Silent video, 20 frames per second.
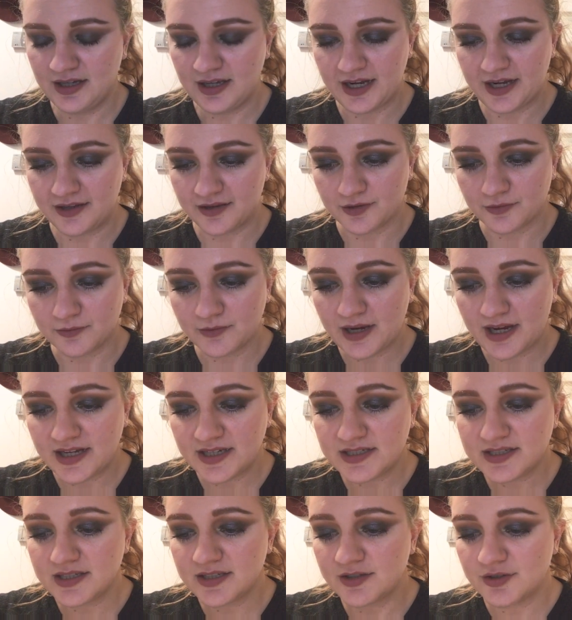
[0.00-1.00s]
and the
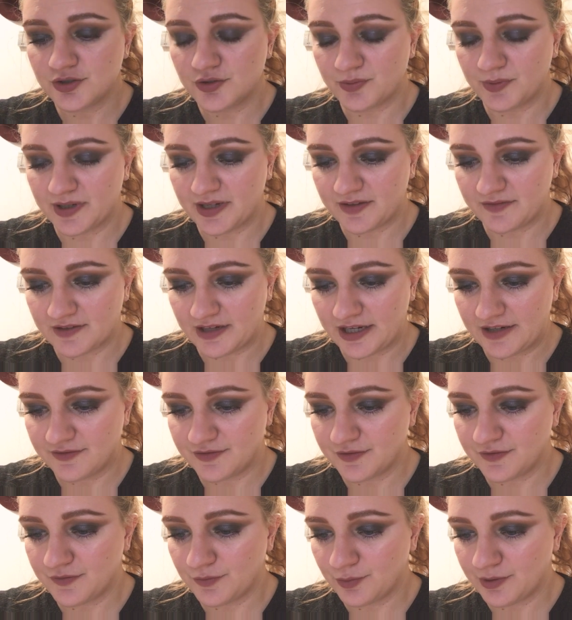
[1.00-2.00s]
right in 25
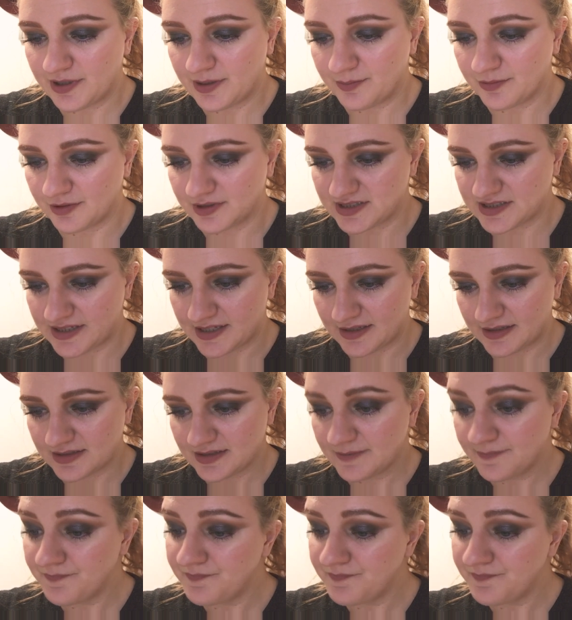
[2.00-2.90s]
to 40%.